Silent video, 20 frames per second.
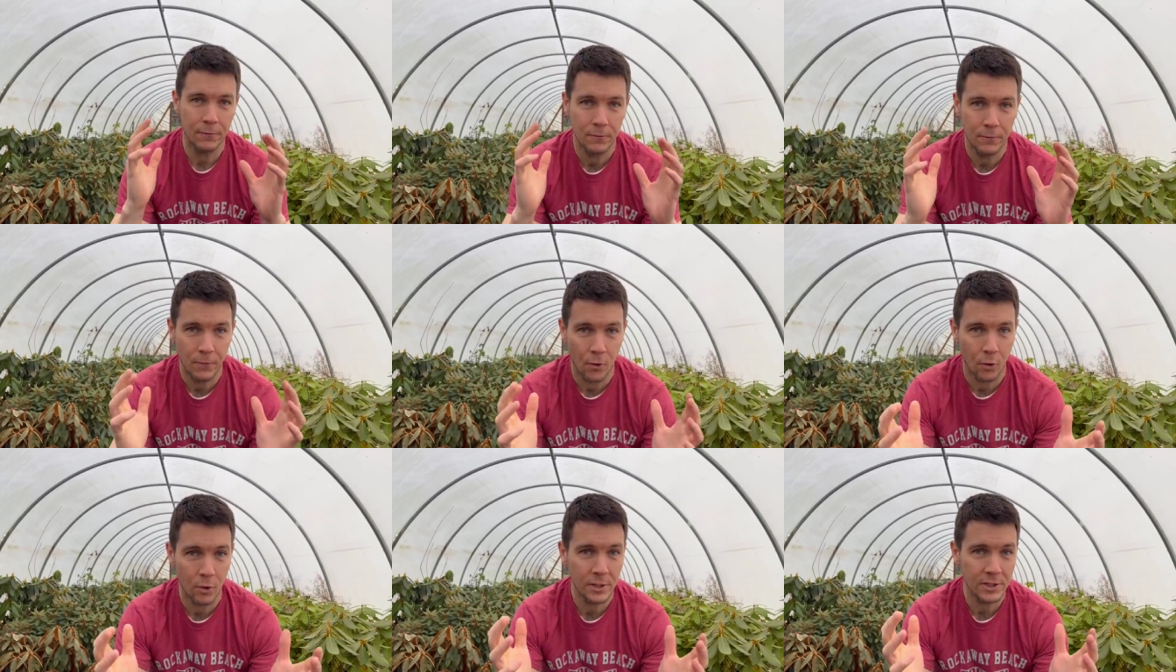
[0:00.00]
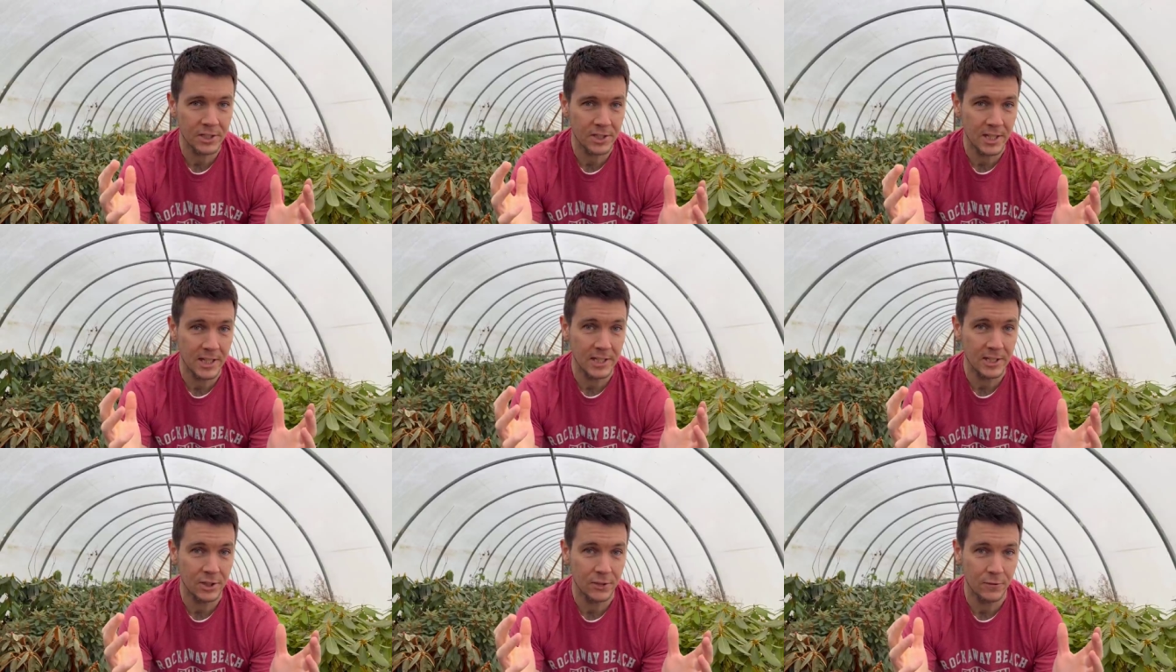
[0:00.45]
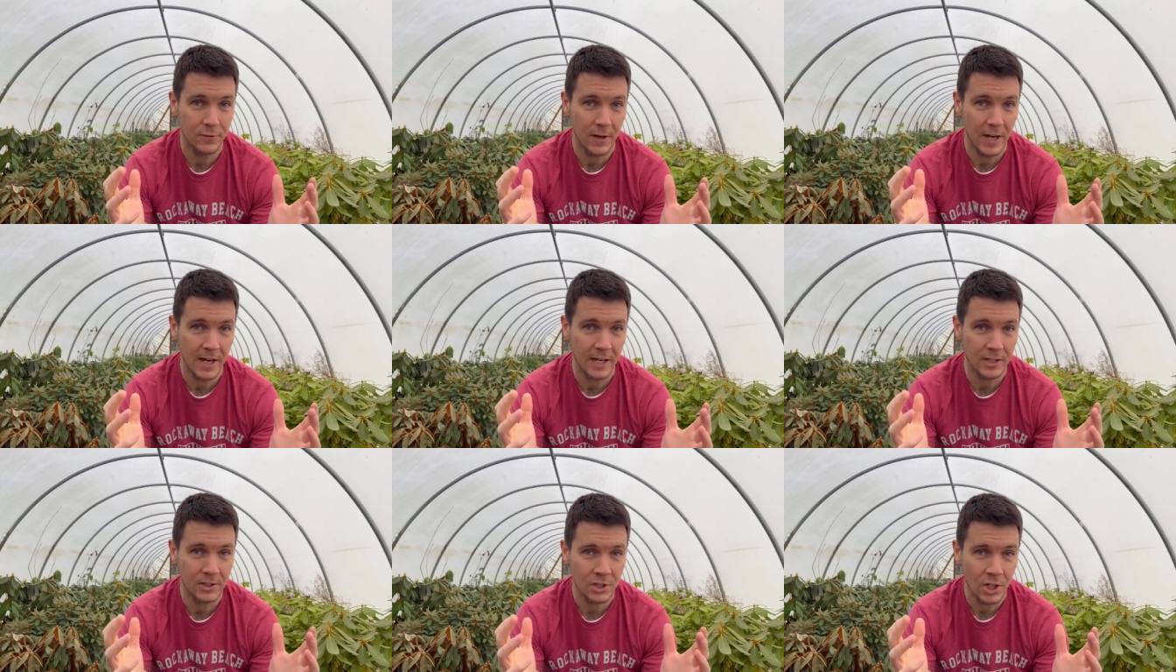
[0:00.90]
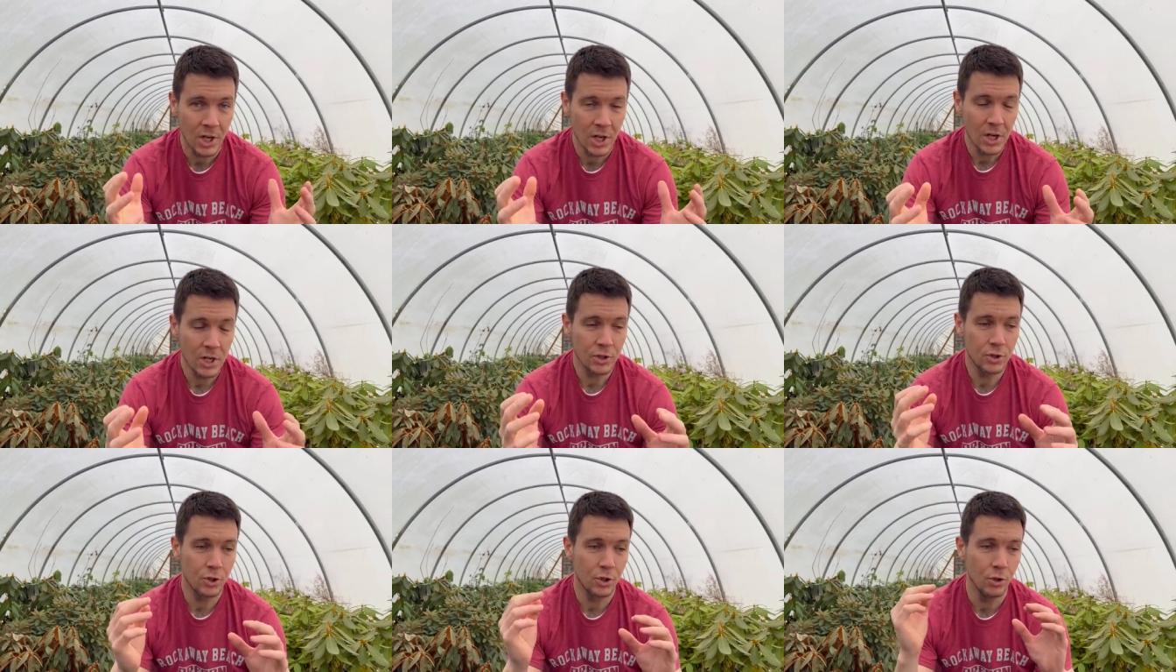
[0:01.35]
force these figs
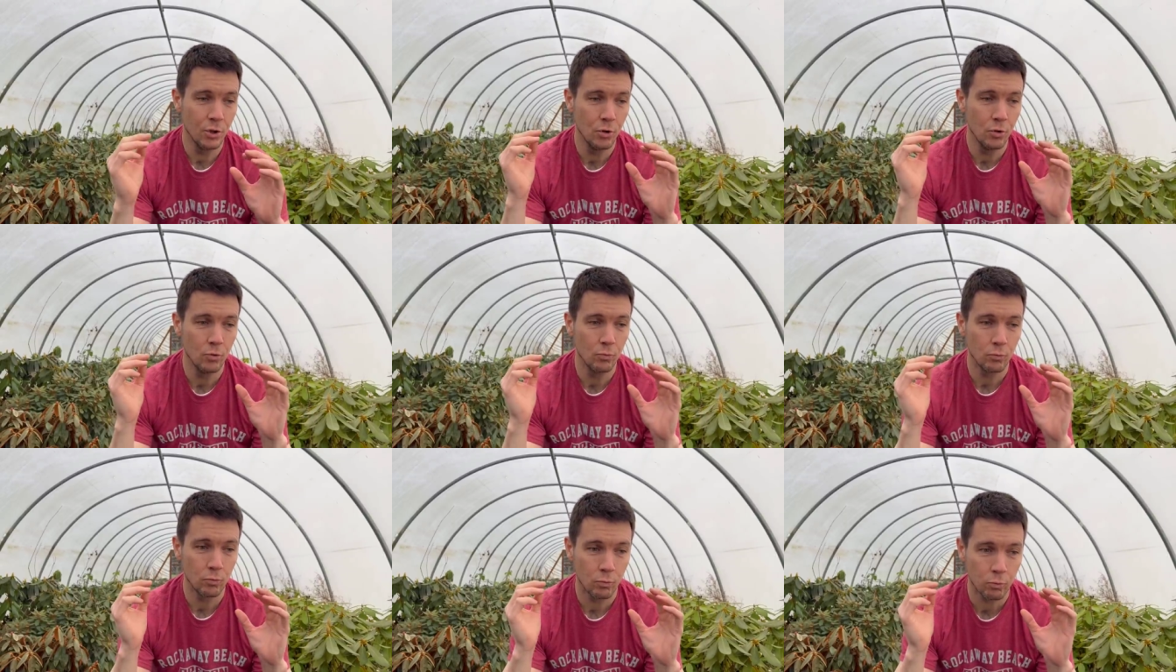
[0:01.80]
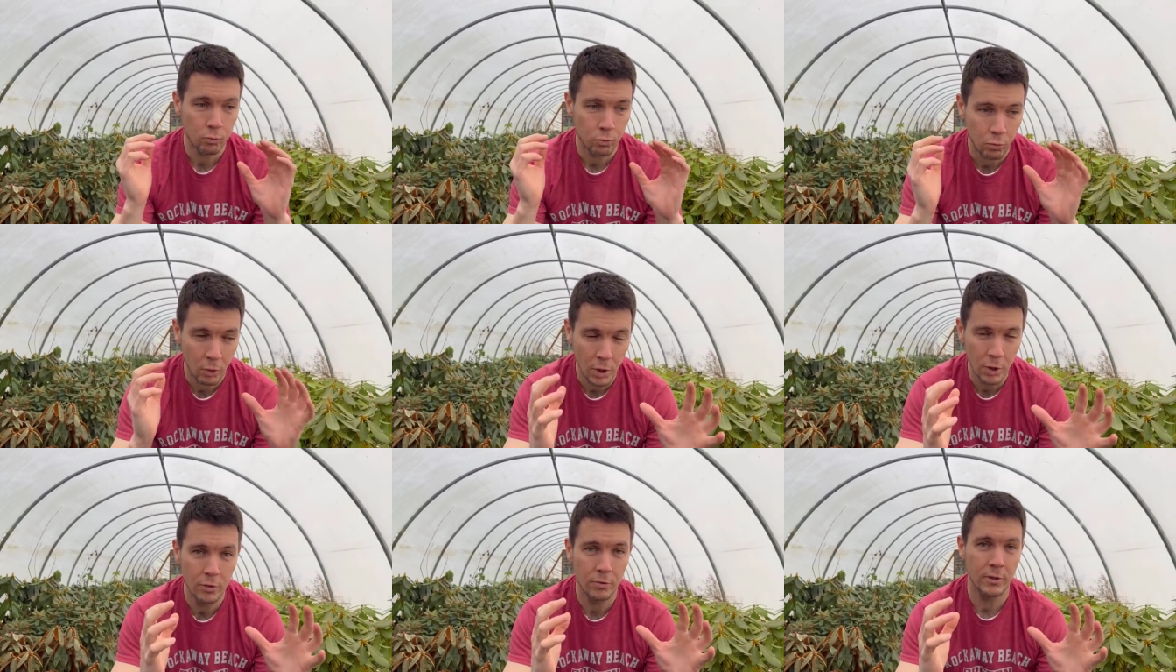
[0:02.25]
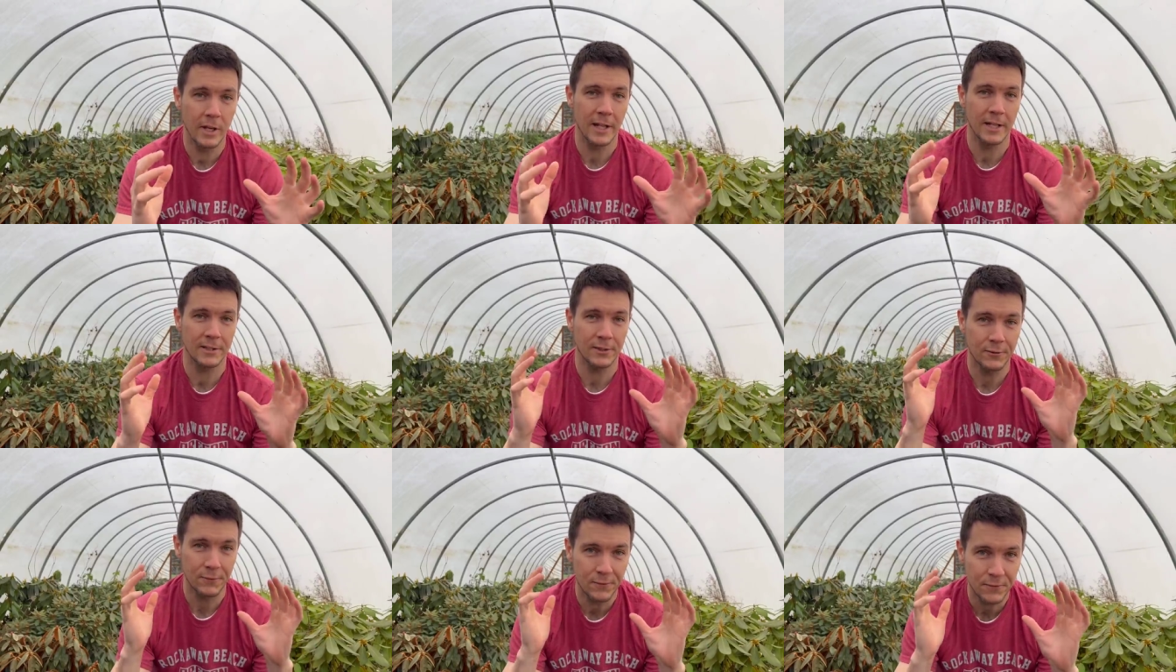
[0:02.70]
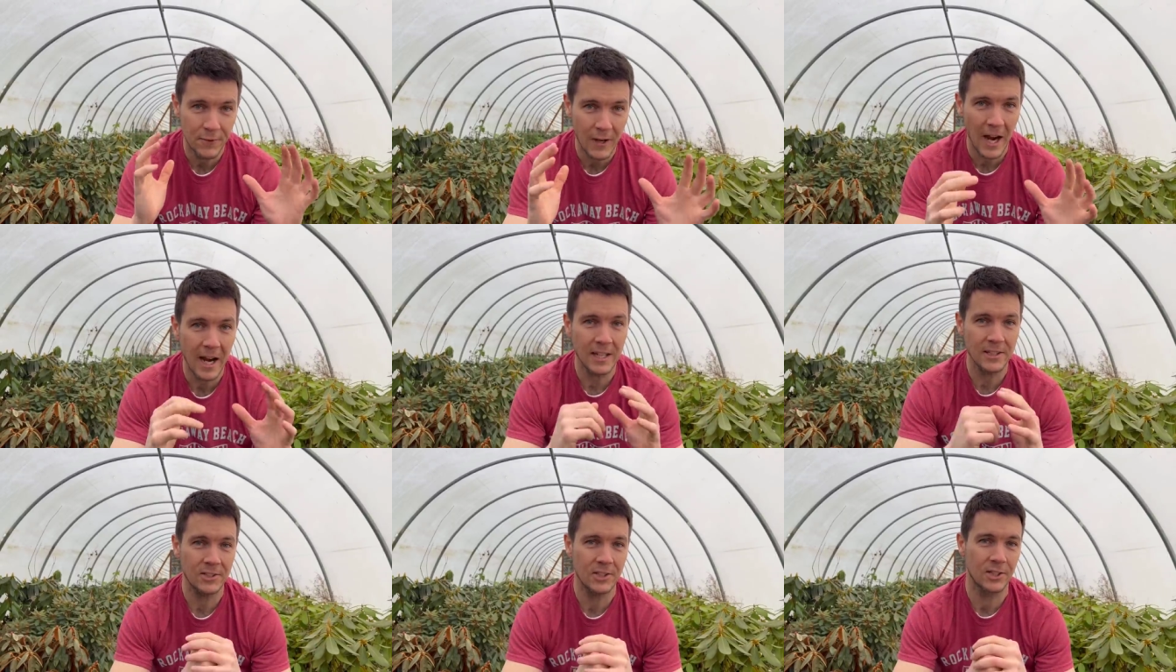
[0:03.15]
to root as
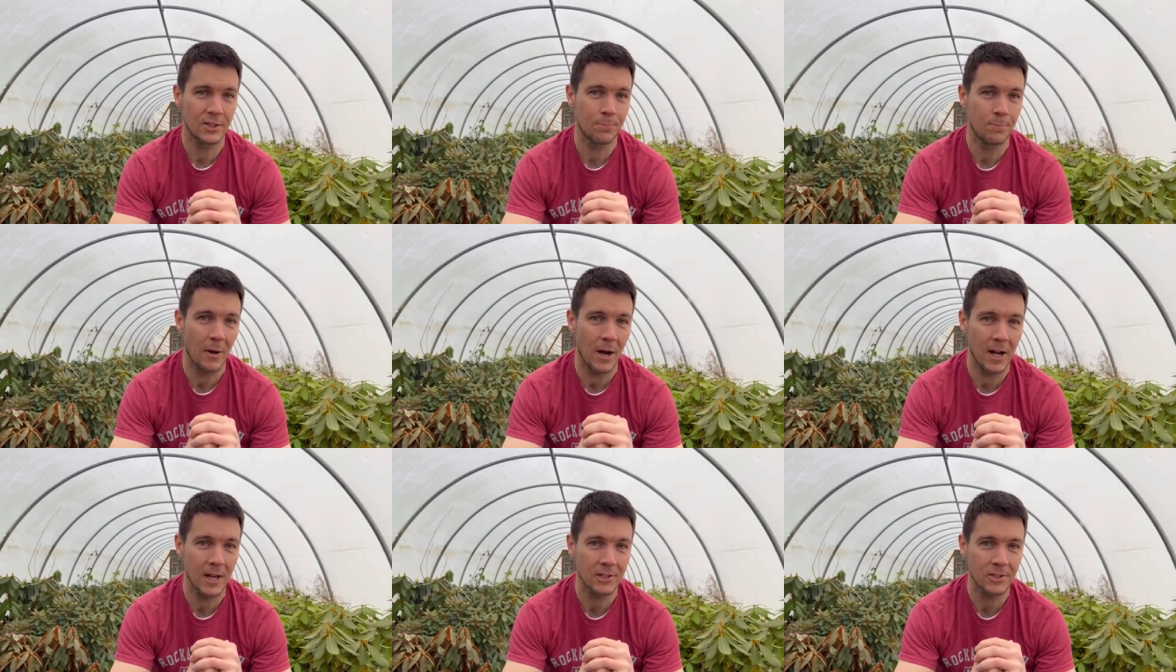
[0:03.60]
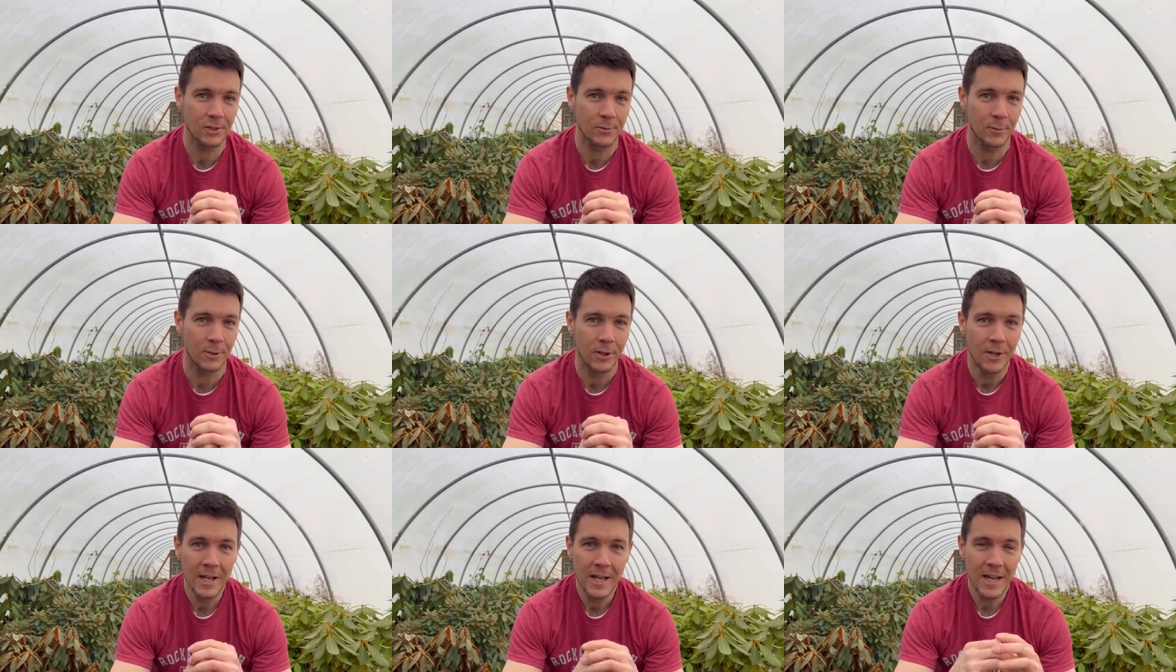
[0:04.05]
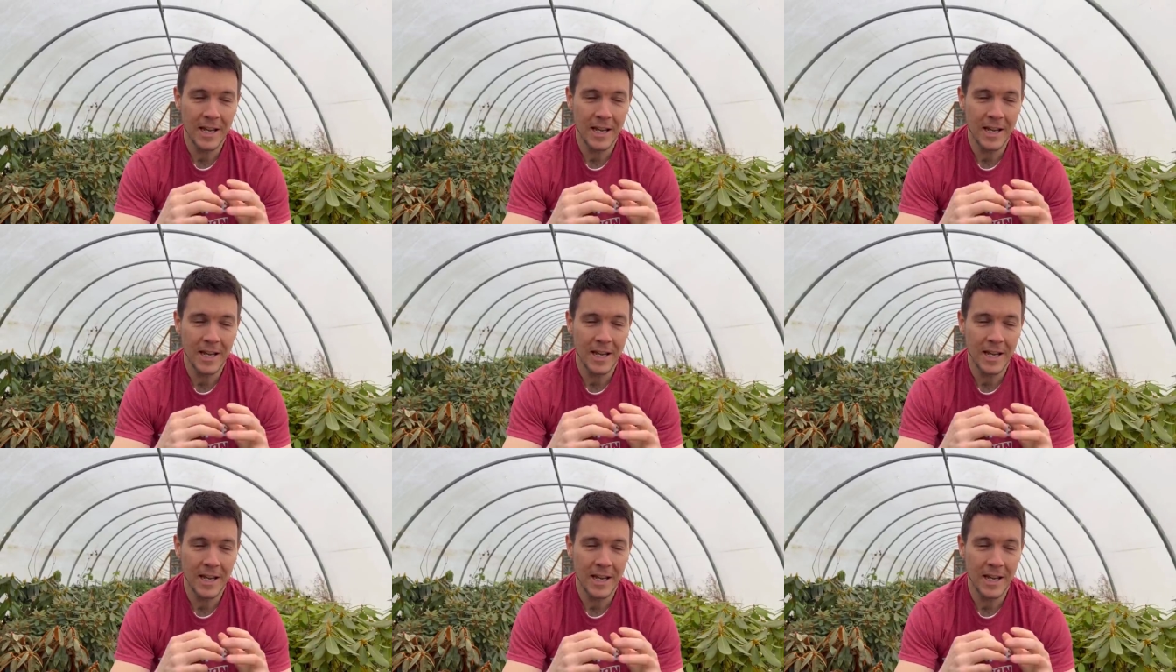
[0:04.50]
fast as possible